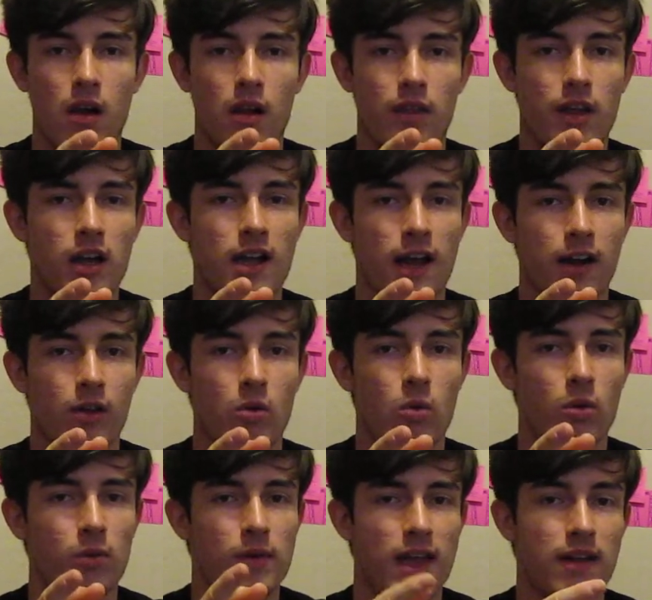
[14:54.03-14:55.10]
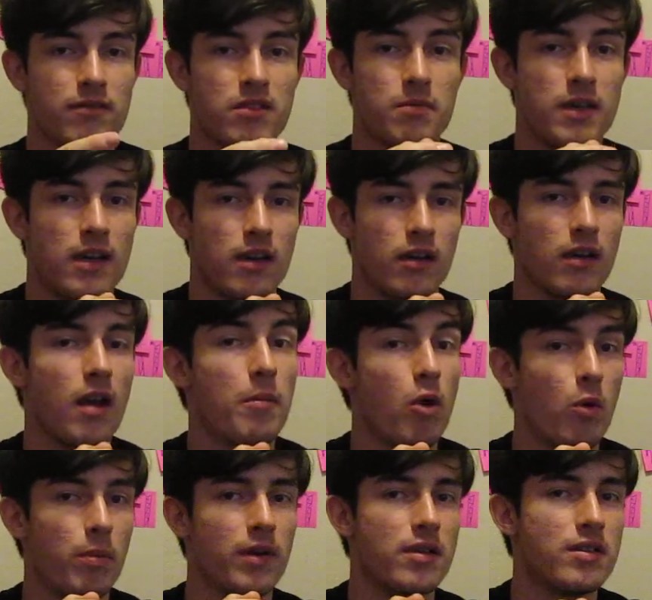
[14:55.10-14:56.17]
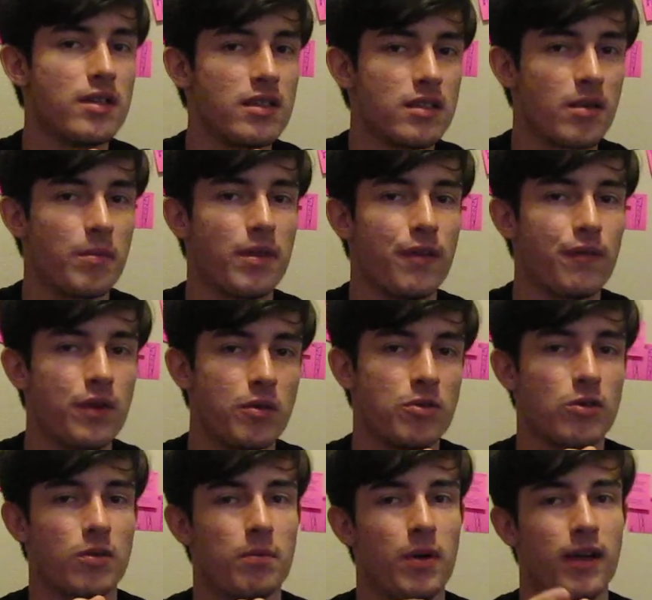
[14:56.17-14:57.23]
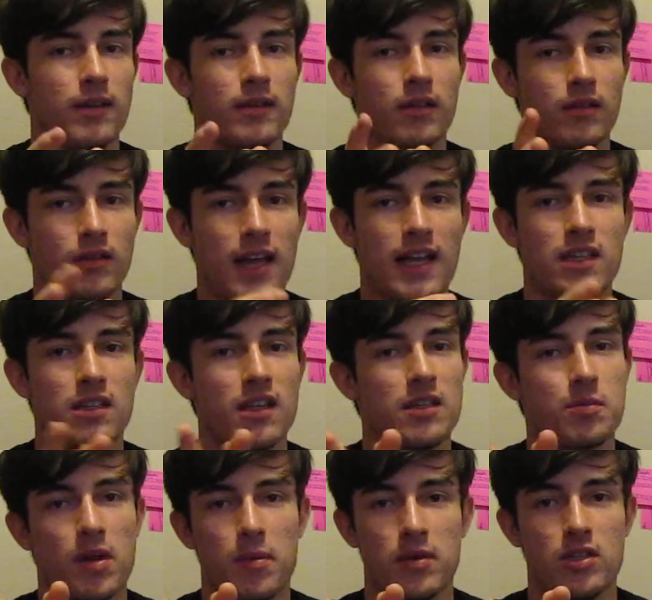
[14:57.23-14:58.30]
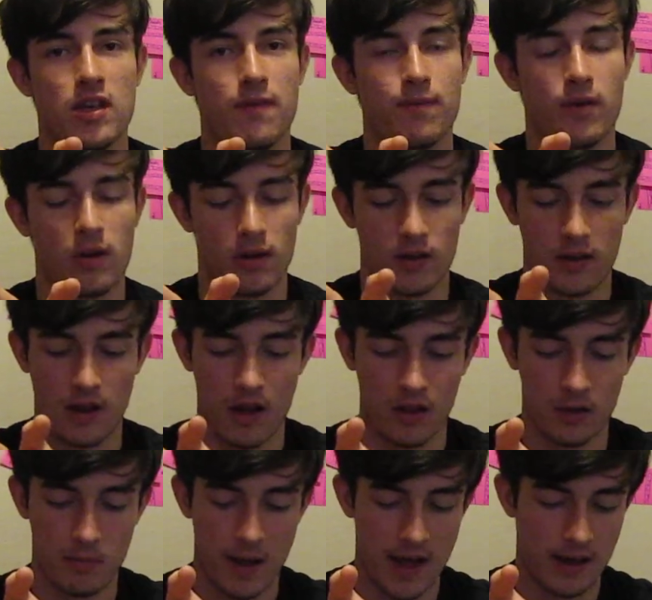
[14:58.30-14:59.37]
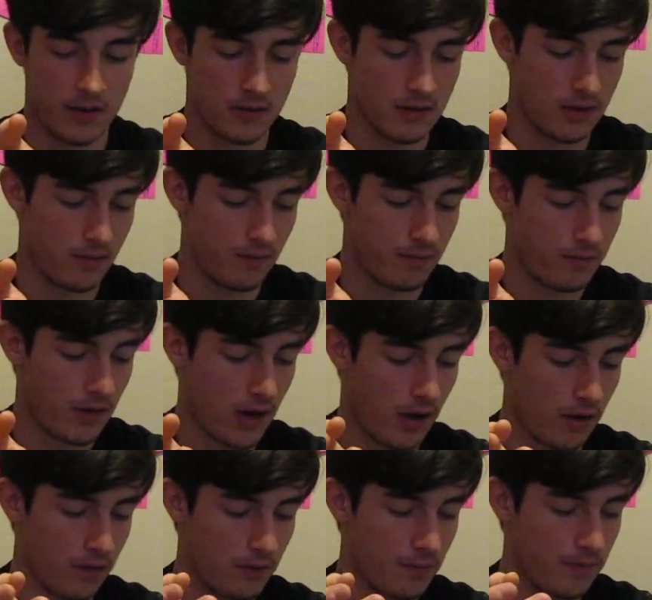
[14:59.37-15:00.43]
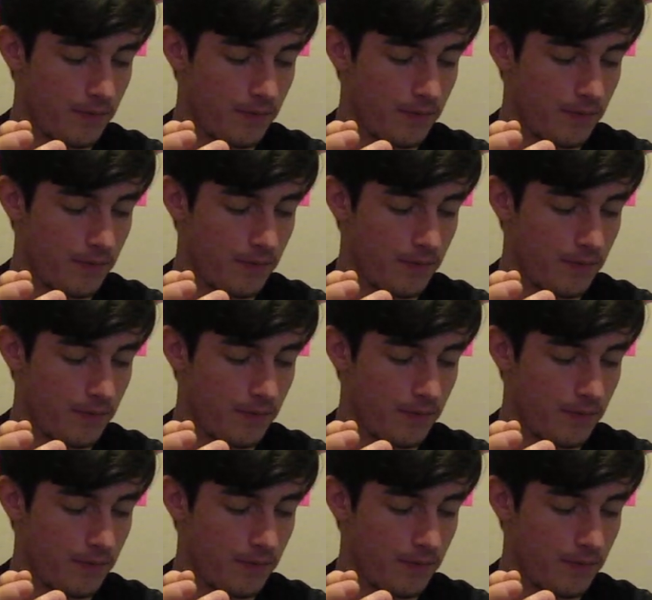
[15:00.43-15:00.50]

They're kind of cool. We have some here. I'm hoping to see some in the future. But that's pretty much it for color patterns and color...